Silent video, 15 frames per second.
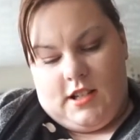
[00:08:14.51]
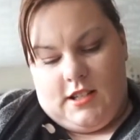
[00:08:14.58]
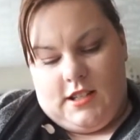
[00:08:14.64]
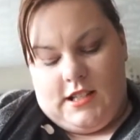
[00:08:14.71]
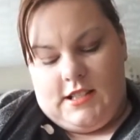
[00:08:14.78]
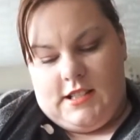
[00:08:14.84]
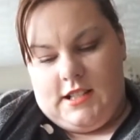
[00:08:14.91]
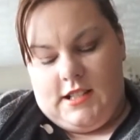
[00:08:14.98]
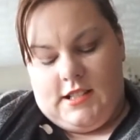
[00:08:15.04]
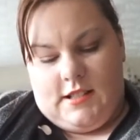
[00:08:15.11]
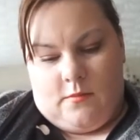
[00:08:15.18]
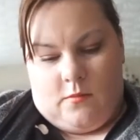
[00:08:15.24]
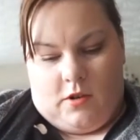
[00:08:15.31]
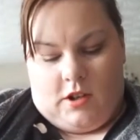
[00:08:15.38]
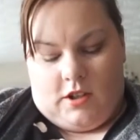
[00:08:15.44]
This is
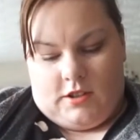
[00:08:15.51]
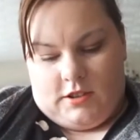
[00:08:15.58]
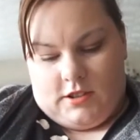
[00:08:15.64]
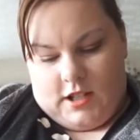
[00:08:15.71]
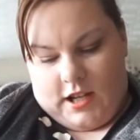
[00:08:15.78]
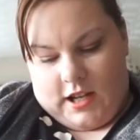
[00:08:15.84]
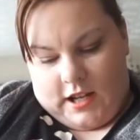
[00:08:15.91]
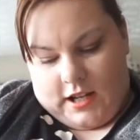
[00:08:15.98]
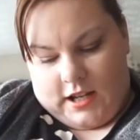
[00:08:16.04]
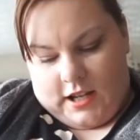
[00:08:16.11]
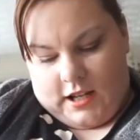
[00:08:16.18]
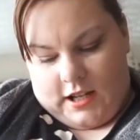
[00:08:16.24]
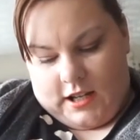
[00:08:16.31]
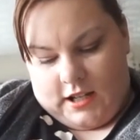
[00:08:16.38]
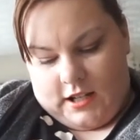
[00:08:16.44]
the one,
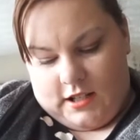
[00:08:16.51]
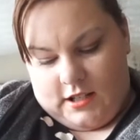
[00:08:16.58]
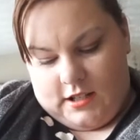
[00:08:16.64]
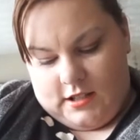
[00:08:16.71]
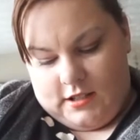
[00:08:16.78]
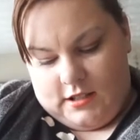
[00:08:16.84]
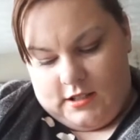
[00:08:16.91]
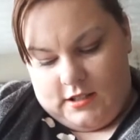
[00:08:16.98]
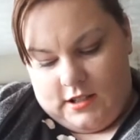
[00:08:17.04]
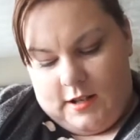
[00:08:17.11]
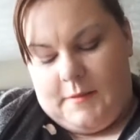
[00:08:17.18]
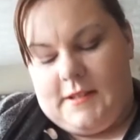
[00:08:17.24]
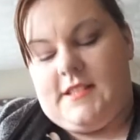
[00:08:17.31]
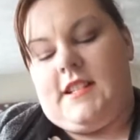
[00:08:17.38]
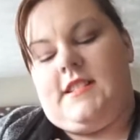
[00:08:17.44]

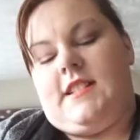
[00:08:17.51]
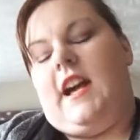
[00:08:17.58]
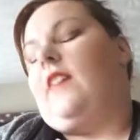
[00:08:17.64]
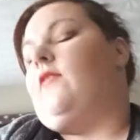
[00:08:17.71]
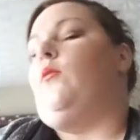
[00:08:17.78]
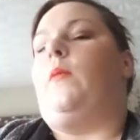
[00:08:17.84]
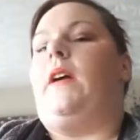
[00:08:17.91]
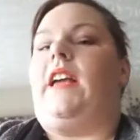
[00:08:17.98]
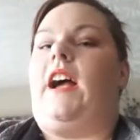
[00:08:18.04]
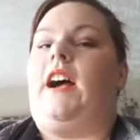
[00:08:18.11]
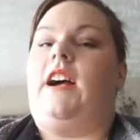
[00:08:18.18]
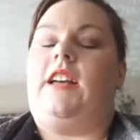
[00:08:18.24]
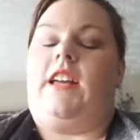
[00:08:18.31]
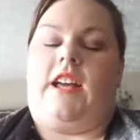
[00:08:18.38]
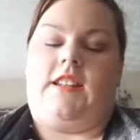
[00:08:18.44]
Hibiscus Heaven. We
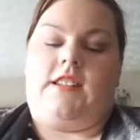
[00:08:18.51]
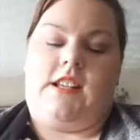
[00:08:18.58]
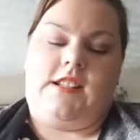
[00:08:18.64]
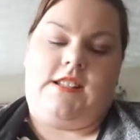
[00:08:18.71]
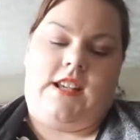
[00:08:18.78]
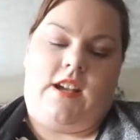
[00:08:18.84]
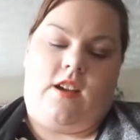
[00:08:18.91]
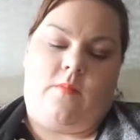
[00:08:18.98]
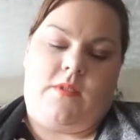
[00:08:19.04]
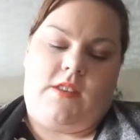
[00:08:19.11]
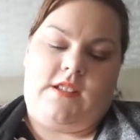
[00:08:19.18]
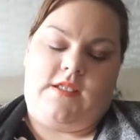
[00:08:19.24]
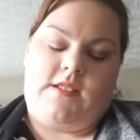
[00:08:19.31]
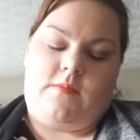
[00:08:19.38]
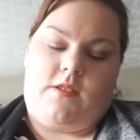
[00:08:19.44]
can get this here, but
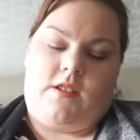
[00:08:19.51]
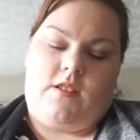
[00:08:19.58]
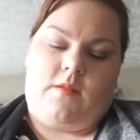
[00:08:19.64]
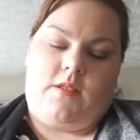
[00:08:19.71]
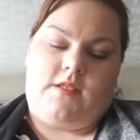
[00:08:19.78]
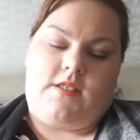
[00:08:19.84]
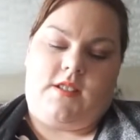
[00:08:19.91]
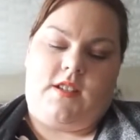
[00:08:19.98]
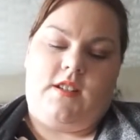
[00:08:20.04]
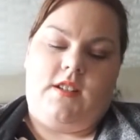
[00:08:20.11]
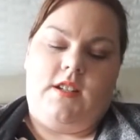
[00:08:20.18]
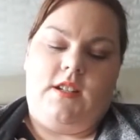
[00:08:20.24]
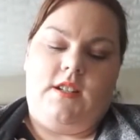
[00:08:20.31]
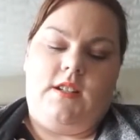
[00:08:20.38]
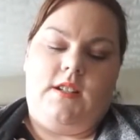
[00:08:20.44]
this is one of the ones that
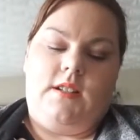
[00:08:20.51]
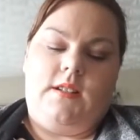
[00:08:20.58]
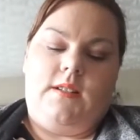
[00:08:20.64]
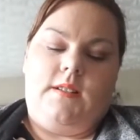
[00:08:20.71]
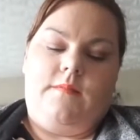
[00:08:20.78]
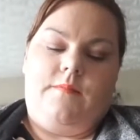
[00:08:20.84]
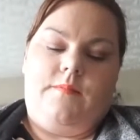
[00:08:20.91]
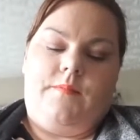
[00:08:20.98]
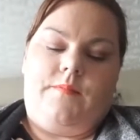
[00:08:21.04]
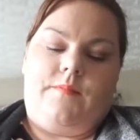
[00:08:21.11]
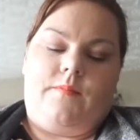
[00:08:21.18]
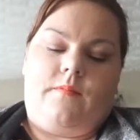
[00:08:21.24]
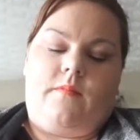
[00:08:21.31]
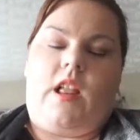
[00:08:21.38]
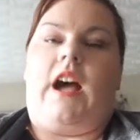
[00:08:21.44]

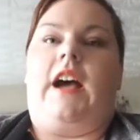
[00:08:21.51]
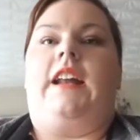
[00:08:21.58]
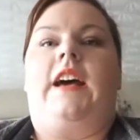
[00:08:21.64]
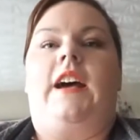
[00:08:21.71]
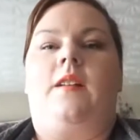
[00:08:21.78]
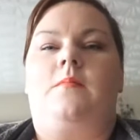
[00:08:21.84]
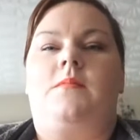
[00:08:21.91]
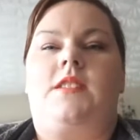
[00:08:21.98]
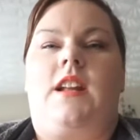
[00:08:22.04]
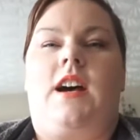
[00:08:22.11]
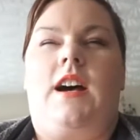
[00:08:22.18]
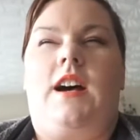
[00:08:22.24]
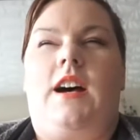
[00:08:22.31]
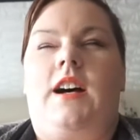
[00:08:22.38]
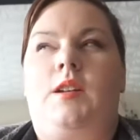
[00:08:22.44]
I'd hemmed and
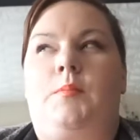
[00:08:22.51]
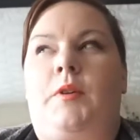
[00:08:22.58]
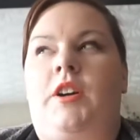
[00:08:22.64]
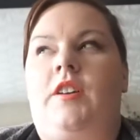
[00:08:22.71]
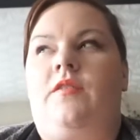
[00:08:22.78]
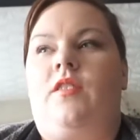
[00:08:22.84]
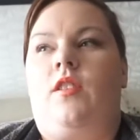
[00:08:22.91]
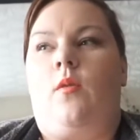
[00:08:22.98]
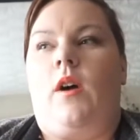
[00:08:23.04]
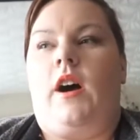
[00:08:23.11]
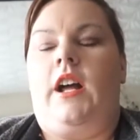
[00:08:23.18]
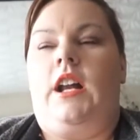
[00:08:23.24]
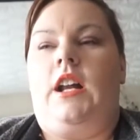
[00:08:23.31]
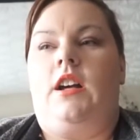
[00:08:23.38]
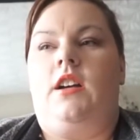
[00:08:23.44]
hawed about for a
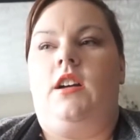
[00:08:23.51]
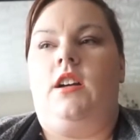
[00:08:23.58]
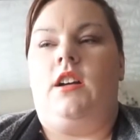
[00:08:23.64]
while.